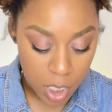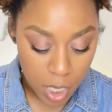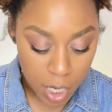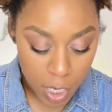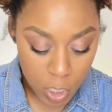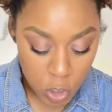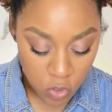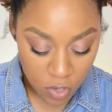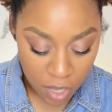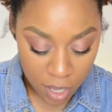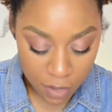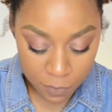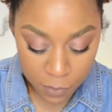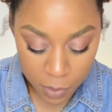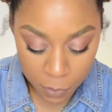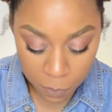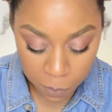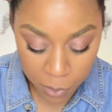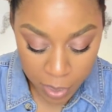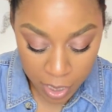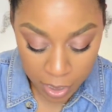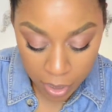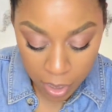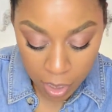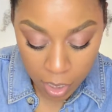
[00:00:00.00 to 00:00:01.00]
and so I've been
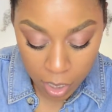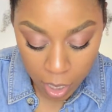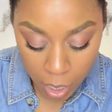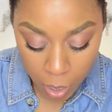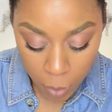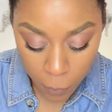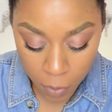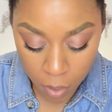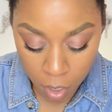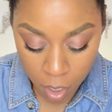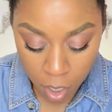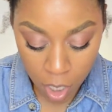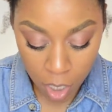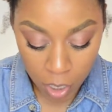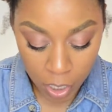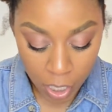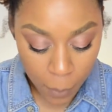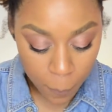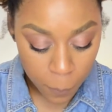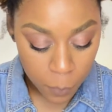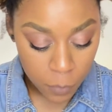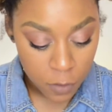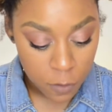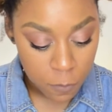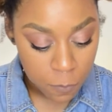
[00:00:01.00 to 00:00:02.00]
picking up a
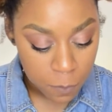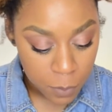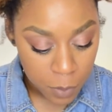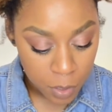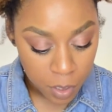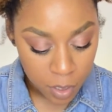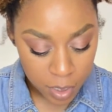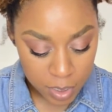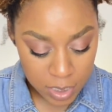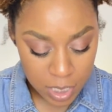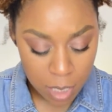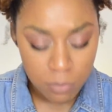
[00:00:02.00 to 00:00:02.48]
couple of books.